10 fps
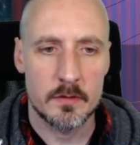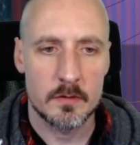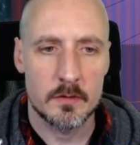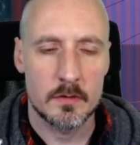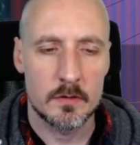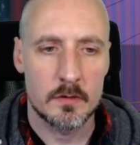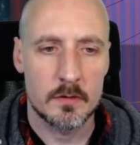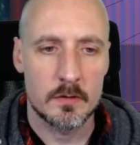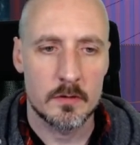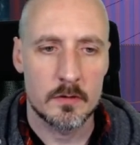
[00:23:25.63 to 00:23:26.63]

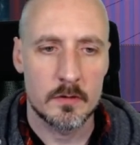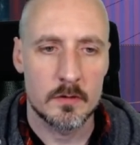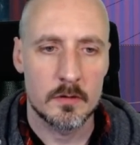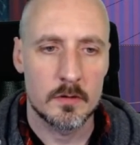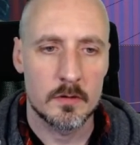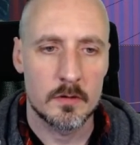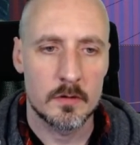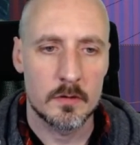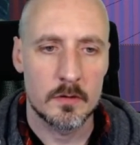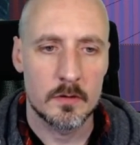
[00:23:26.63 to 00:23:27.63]

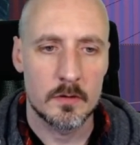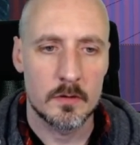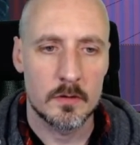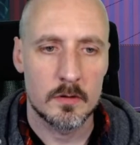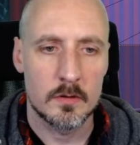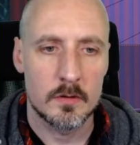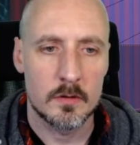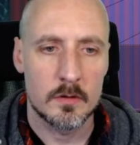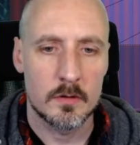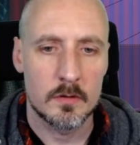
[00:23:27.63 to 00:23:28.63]

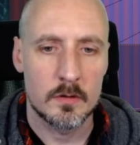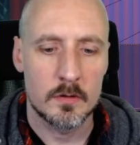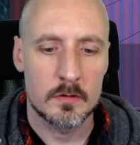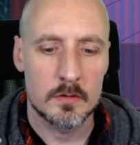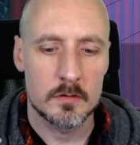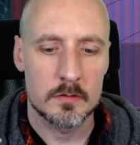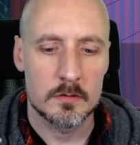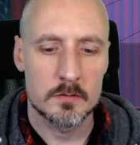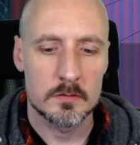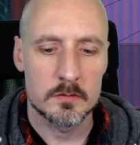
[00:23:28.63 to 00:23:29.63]

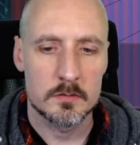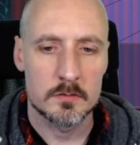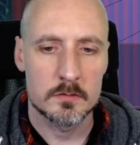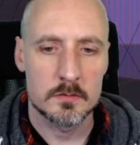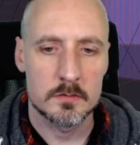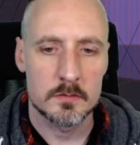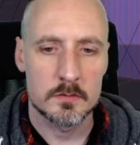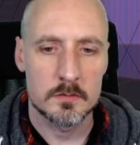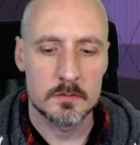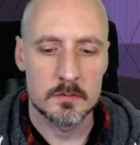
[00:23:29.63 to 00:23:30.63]

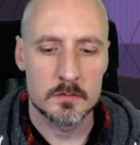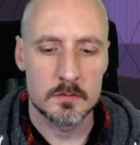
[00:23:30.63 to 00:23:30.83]
(no one is talking)